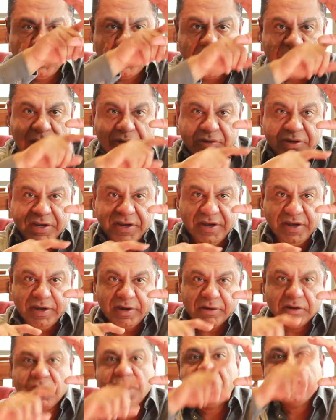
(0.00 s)
around
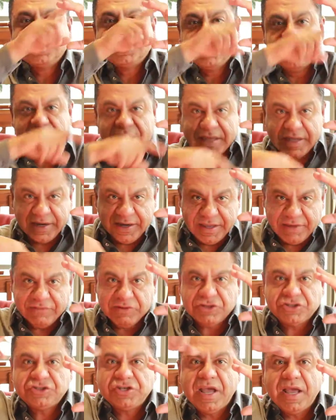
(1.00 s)
here to make it an
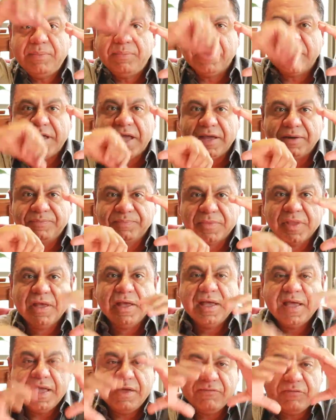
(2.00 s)
even shape again.
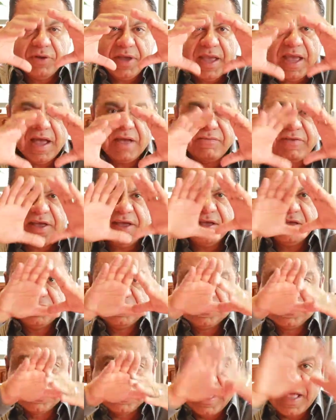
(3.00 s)
If we have a
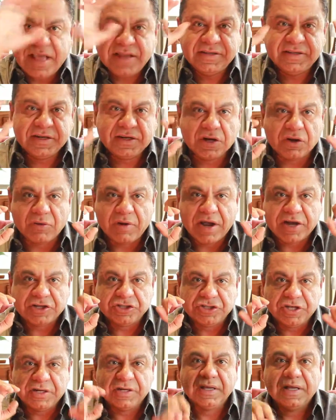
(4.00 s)
slanted
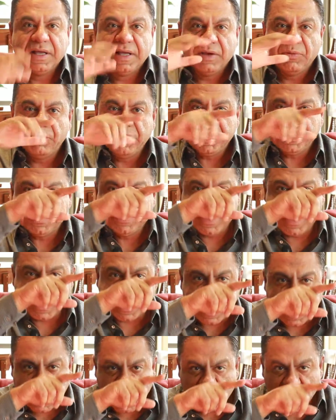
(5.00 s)
correction, we can
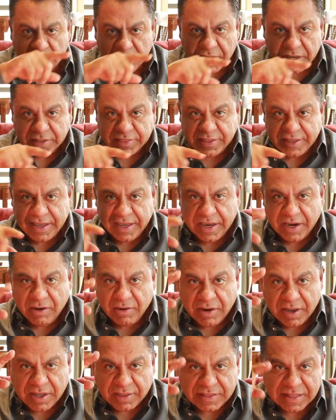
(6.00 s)
take out the
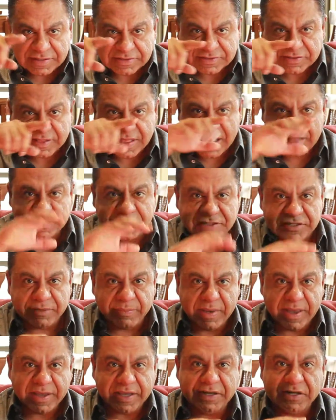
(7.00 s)
area that's slanted to
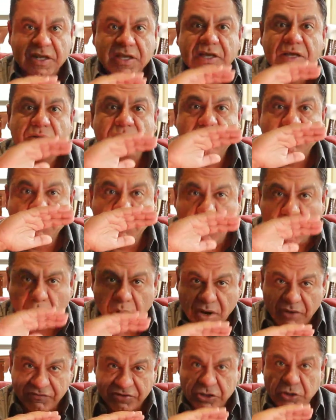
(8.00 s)
make it
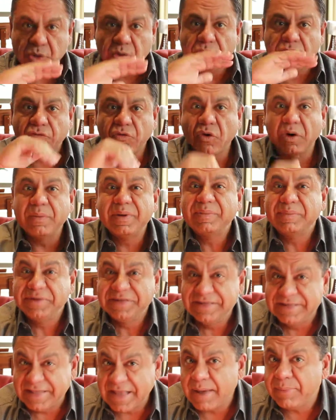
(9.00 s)
more of a uniform
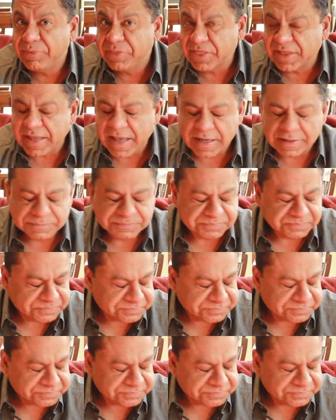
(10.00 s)
depth again.